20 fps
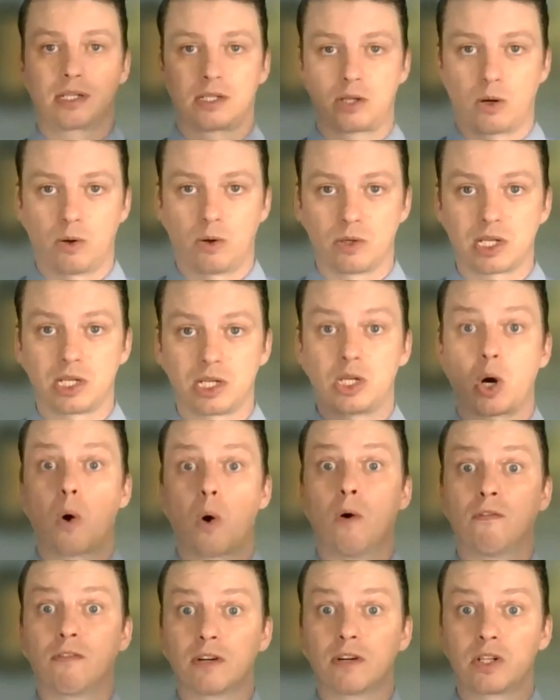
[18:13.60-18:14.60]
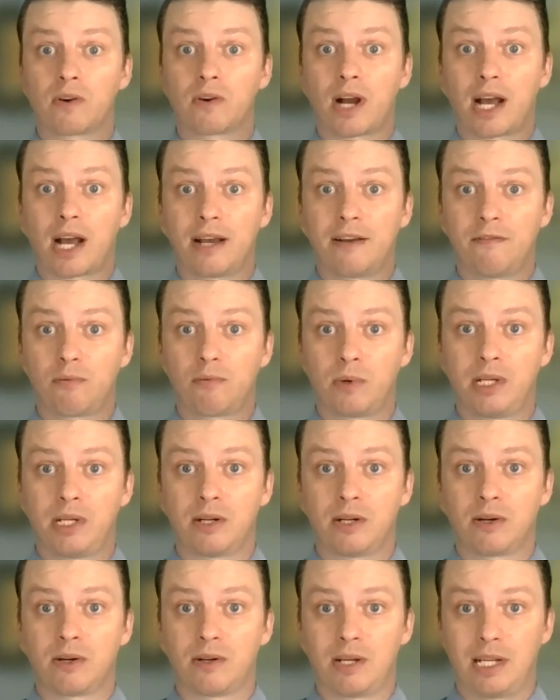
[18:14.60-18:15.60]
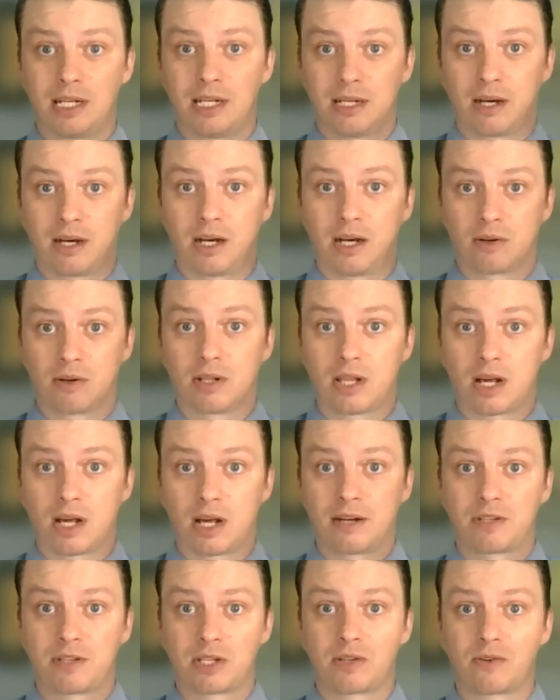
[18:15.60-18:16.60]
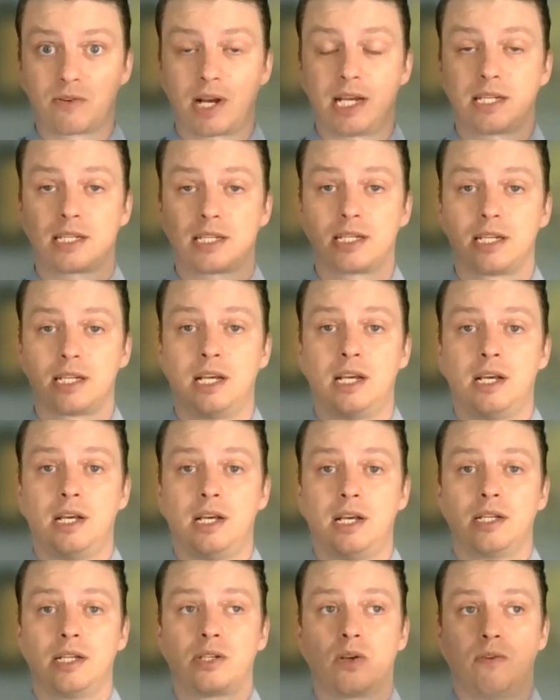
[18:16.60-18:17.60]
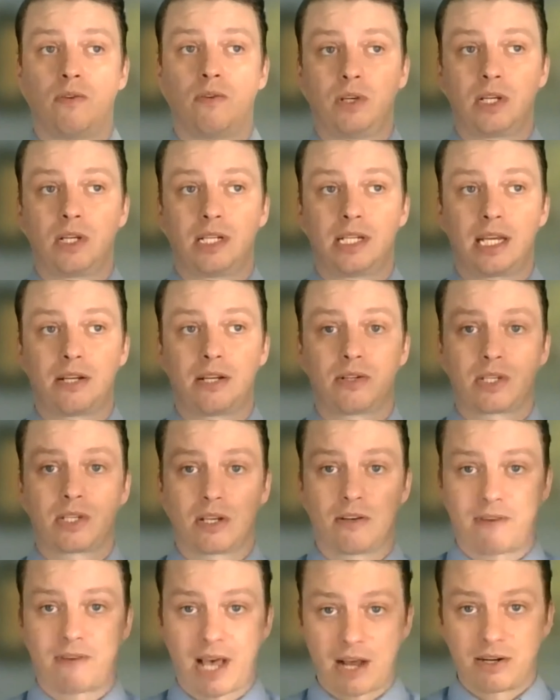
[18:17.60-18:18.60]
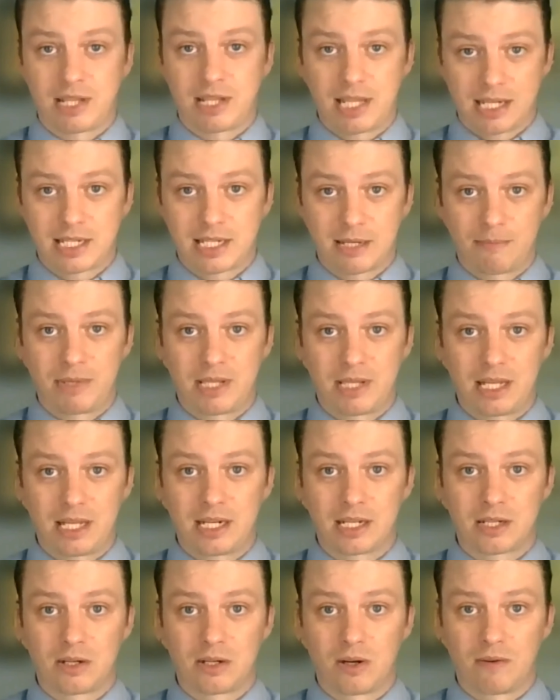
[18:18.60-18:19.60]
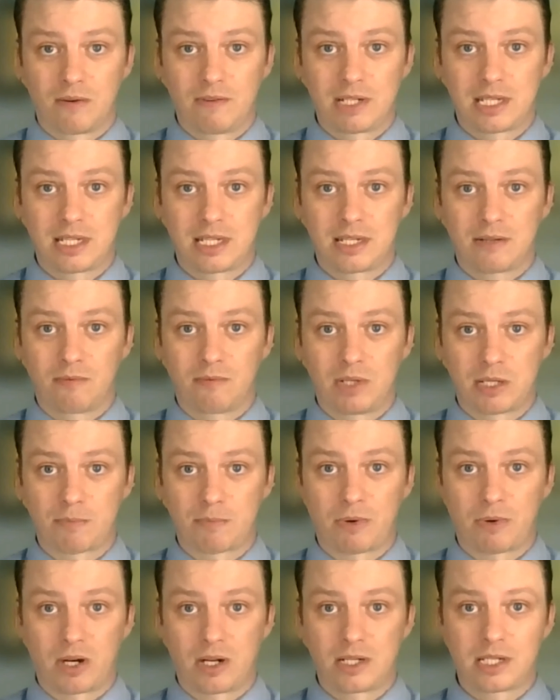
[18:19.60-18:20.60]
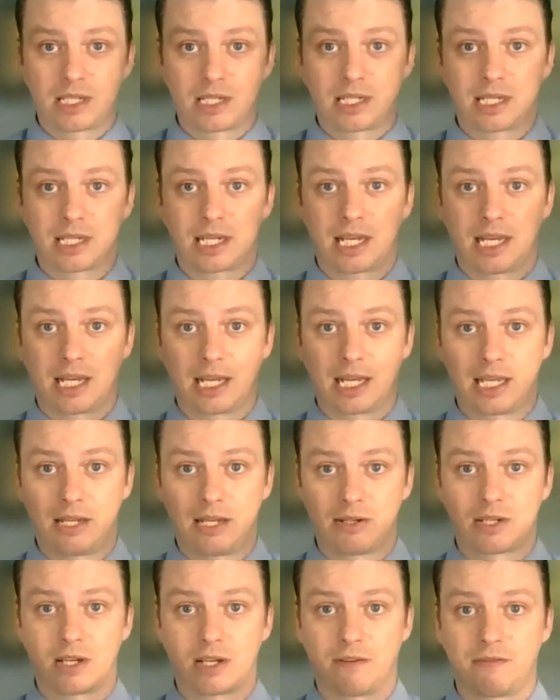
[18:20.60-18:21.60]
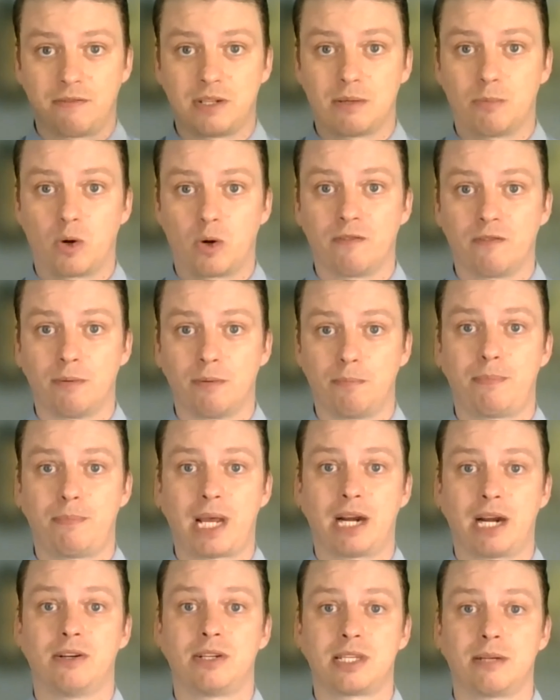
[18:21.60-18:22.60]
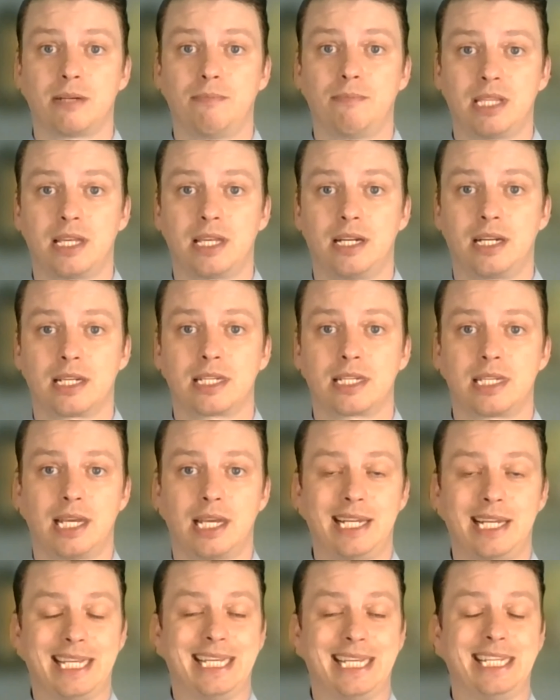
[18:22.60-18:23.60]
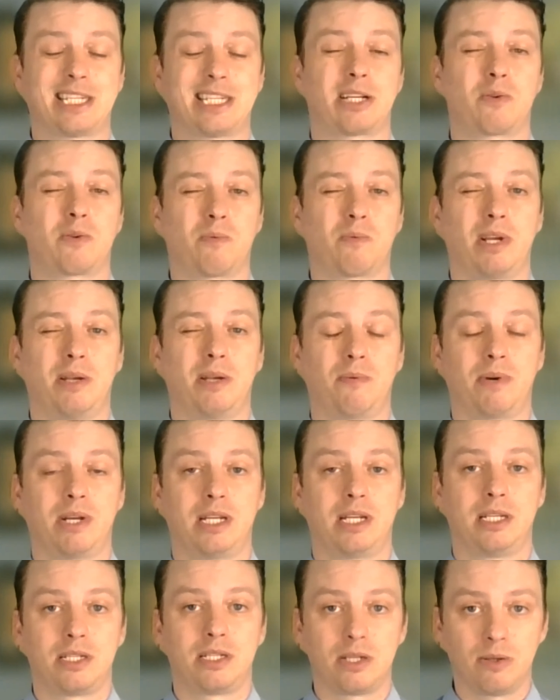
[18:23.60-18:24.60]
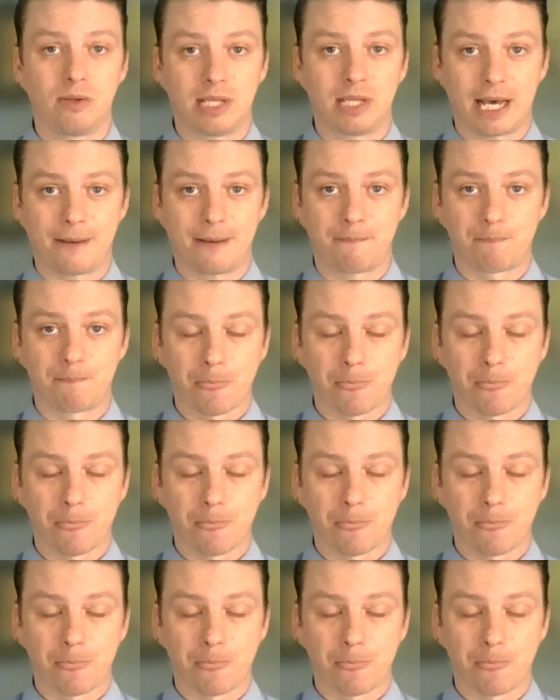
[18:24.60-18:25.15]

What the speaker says: goes into overdrive when you're under a lot of stress. So if you can take yourself out of that sympathetic nervous response and get yourself into more of a parasympathetic state, heat's a great way to do that.